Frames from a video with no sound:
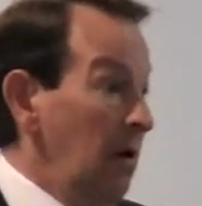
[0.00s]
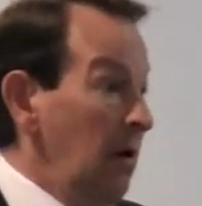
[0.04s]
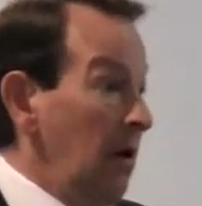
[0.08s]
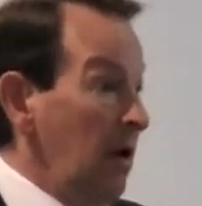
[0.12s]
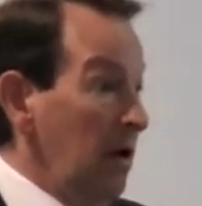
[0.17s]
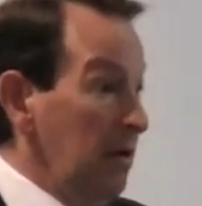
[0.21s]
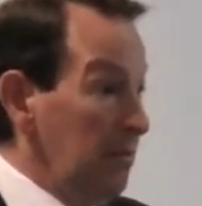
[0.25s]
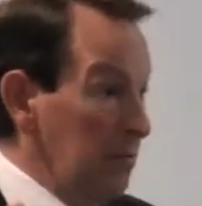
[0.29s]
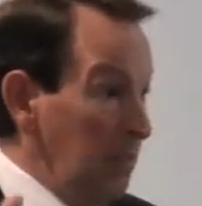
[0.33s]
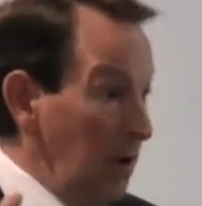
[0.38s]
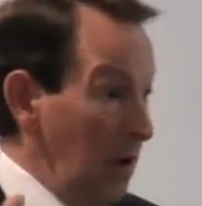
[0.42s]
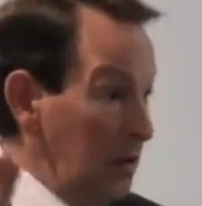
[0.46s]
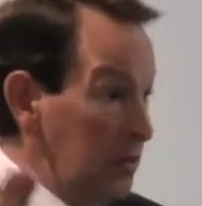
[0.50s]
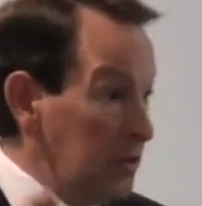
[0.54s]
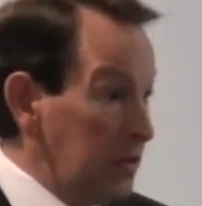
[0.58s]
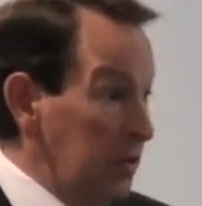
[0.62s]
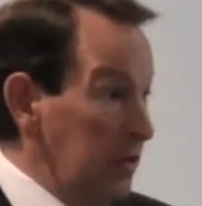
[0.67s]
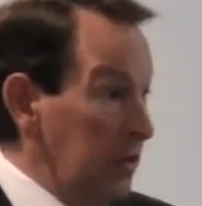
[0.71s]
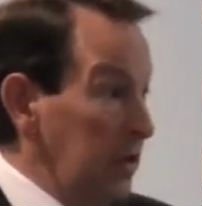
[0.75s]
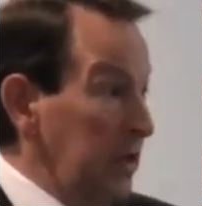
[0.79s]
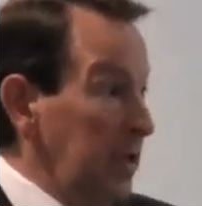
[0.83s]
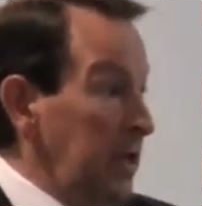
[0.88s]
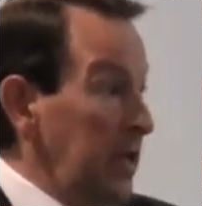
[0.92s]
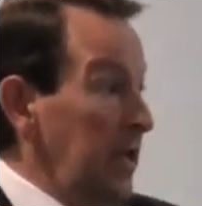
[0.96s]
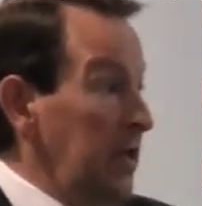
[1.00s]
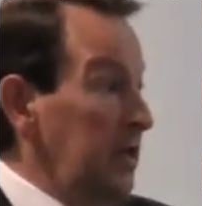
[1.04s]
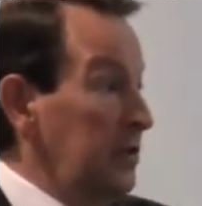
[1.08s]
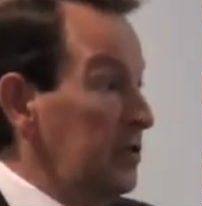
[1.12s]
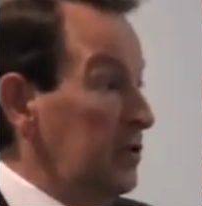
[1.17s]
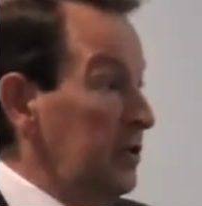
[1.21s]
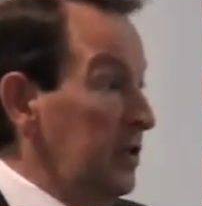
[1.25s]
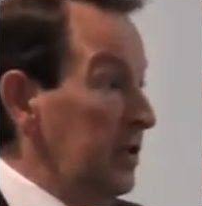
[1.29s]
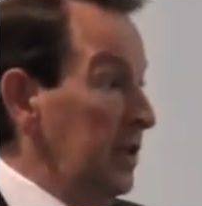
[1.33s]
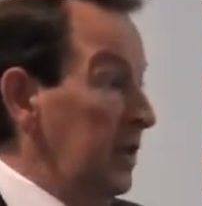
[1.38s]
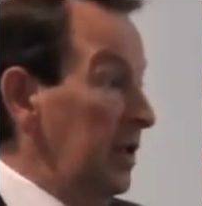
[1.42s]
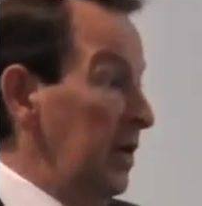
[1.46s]
And most of the
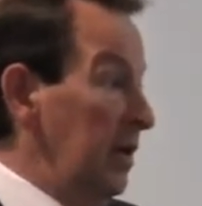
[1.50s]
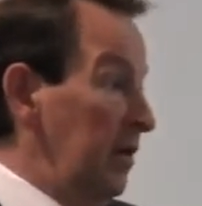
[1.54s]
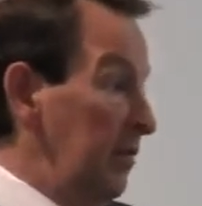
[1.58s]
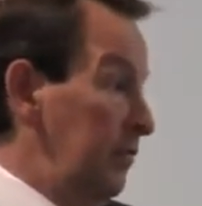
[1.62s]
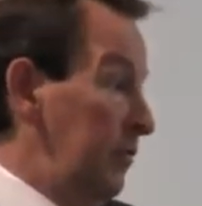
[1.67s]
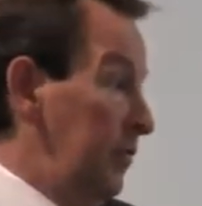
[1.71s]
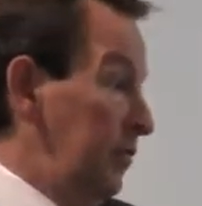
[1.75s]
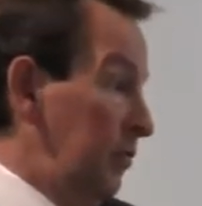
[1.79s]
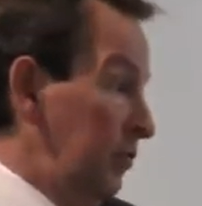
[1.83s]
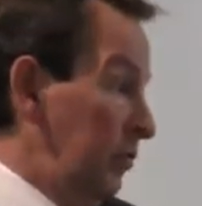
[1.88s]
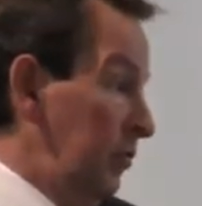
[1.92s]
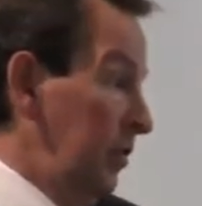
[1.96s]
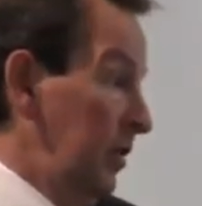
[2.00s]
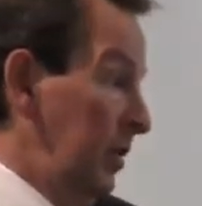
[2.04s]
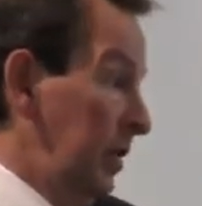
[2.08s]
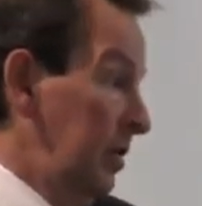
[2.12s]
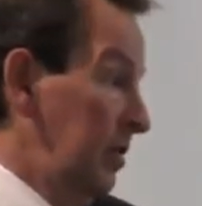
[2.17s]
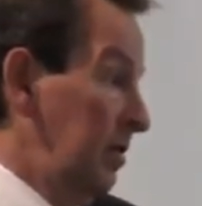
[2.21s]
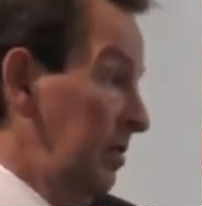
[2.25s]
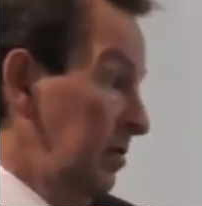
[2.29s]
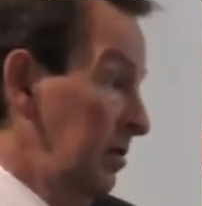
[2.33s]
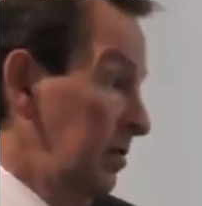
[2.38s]
kids in the infantry